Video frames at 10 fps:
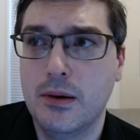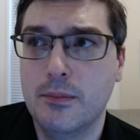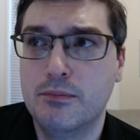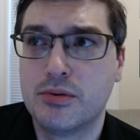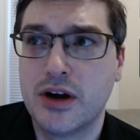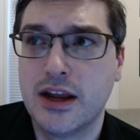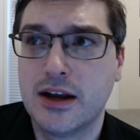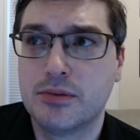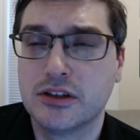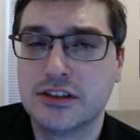break
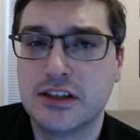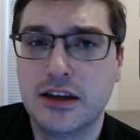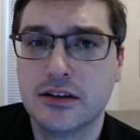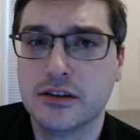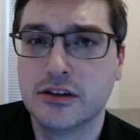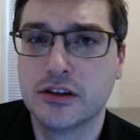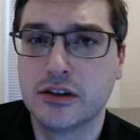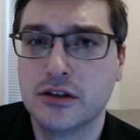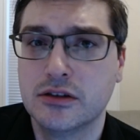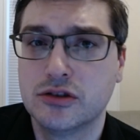particular
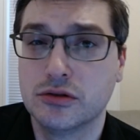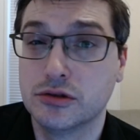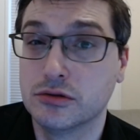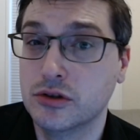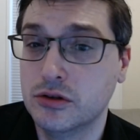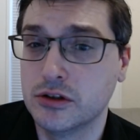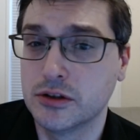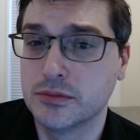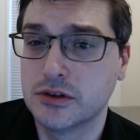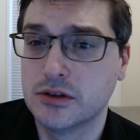social
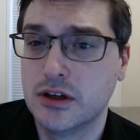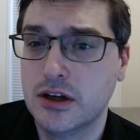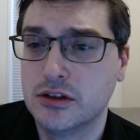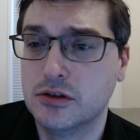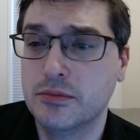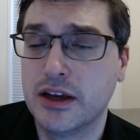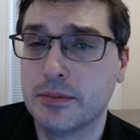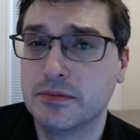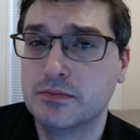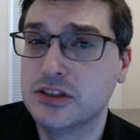norms to make a
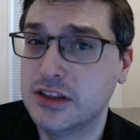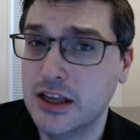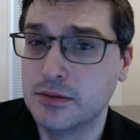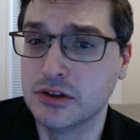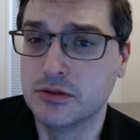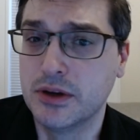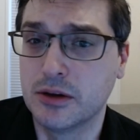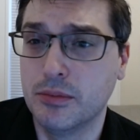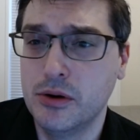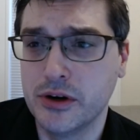statement, to make a
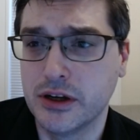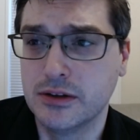point.